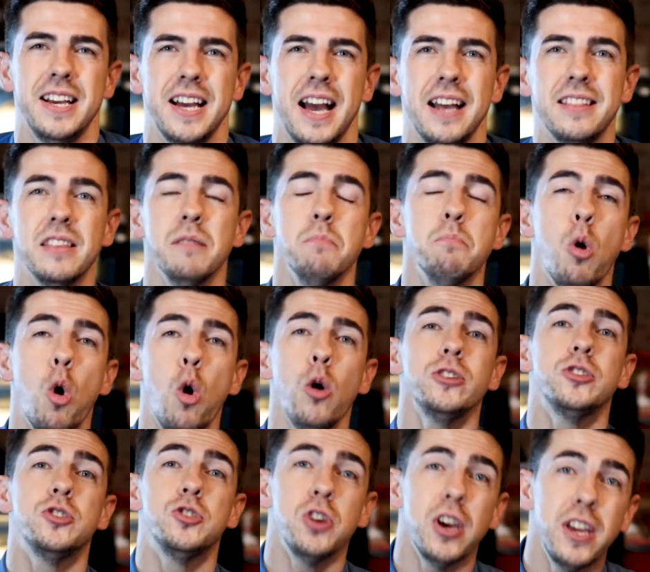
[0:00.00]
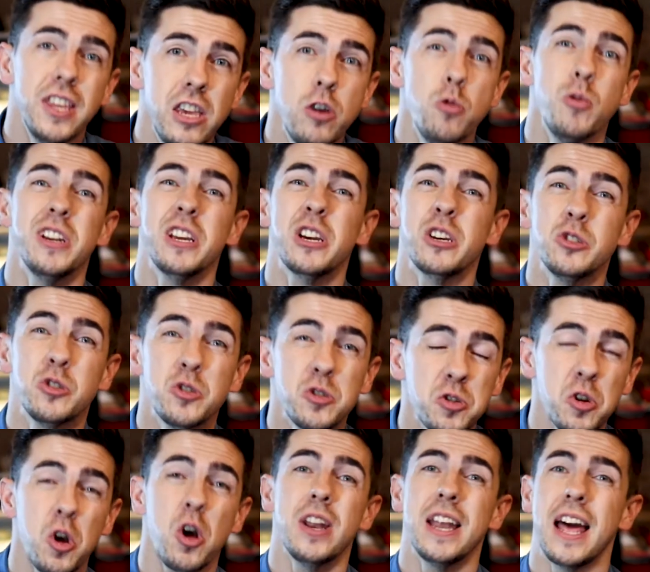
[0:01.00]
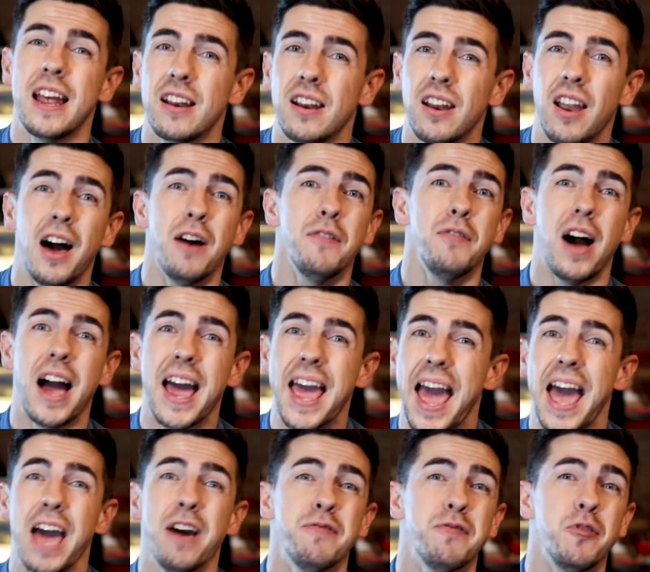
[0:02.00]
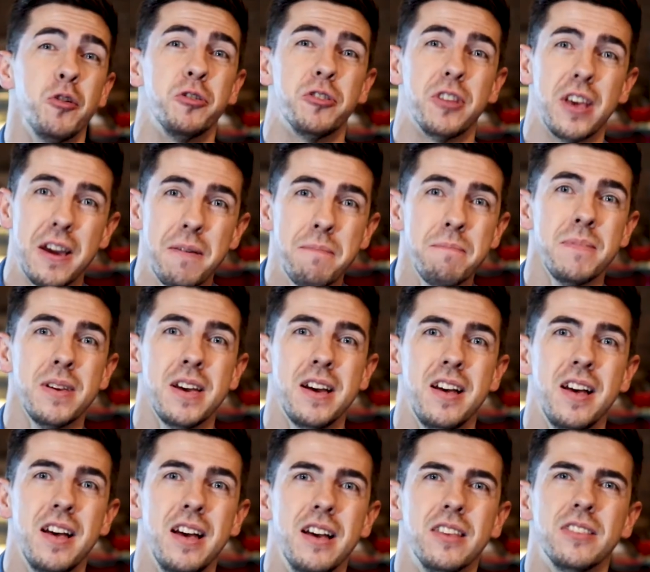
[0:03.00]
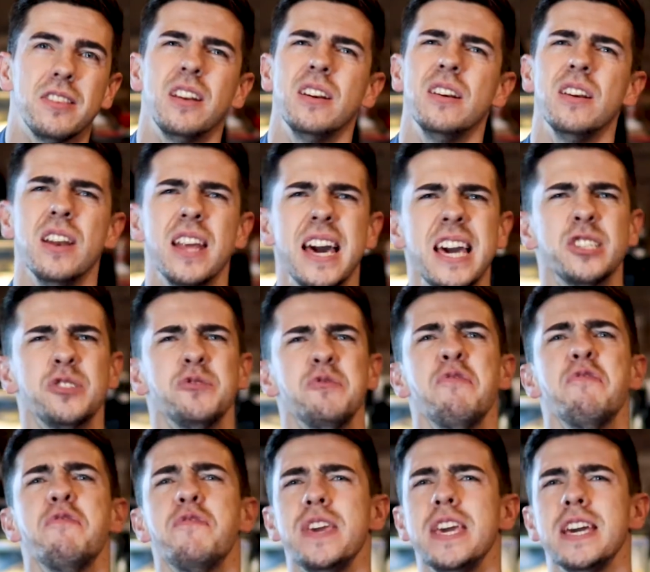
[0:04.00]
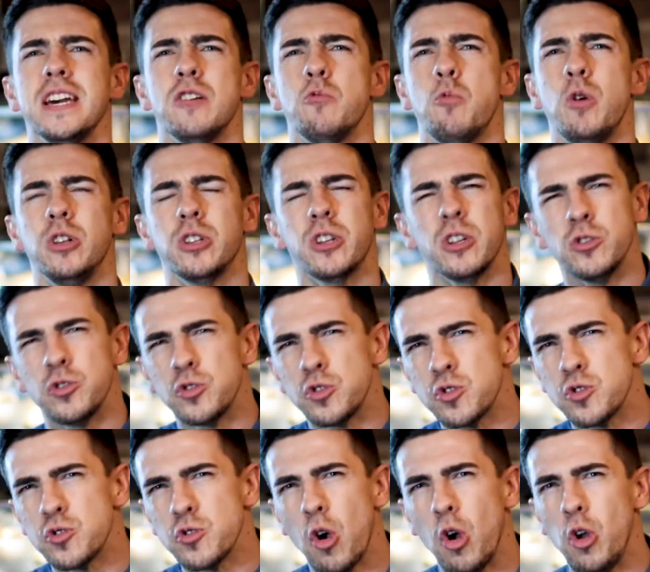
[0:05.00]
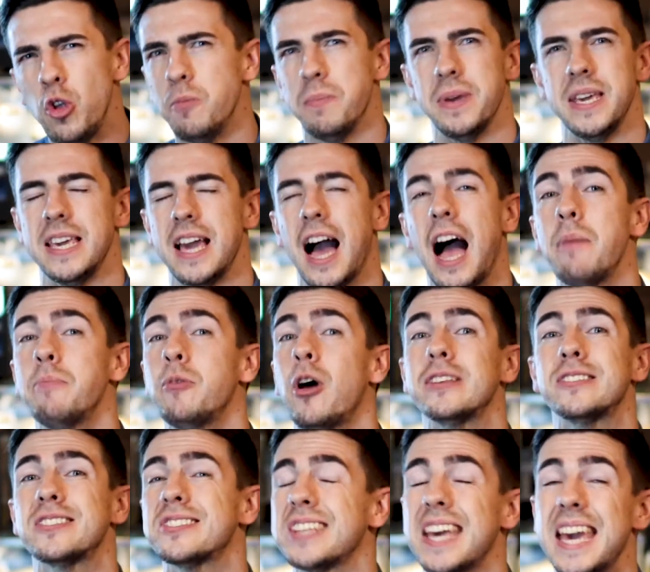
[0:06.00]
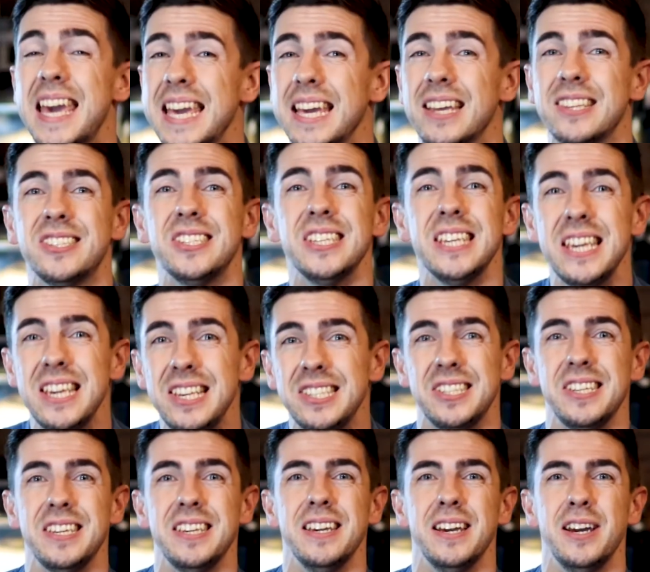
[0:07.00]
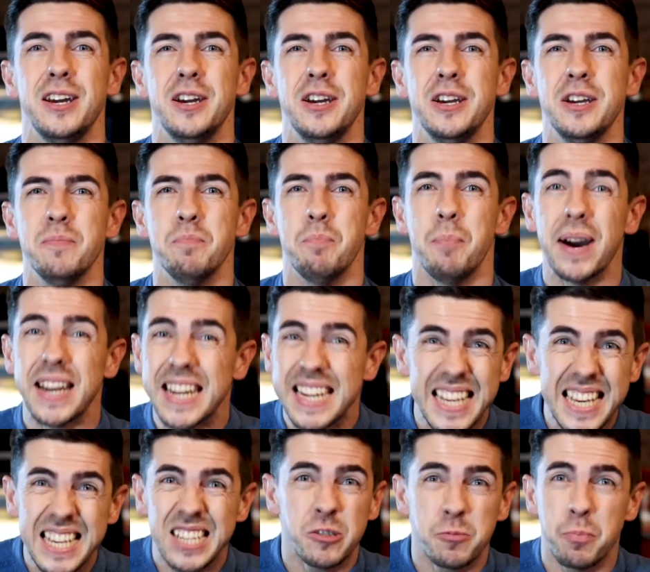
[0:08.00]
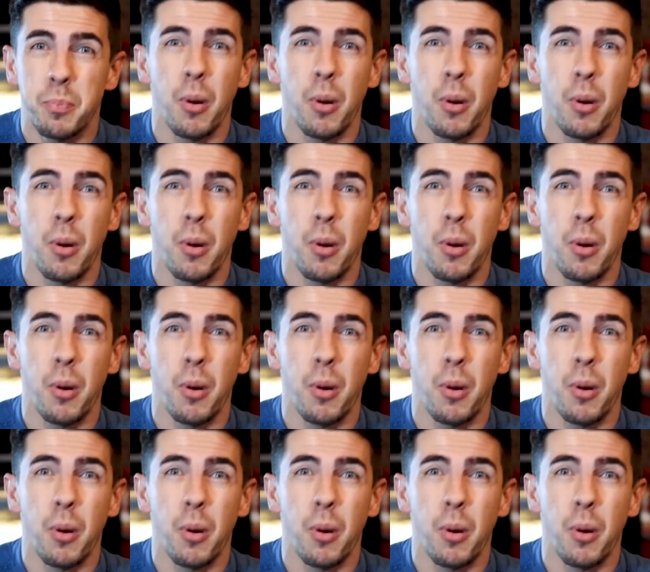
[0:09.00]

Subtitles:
And the more genuine concern and love I have for them, the less fear will control me. I'm not saying it's easy, but it is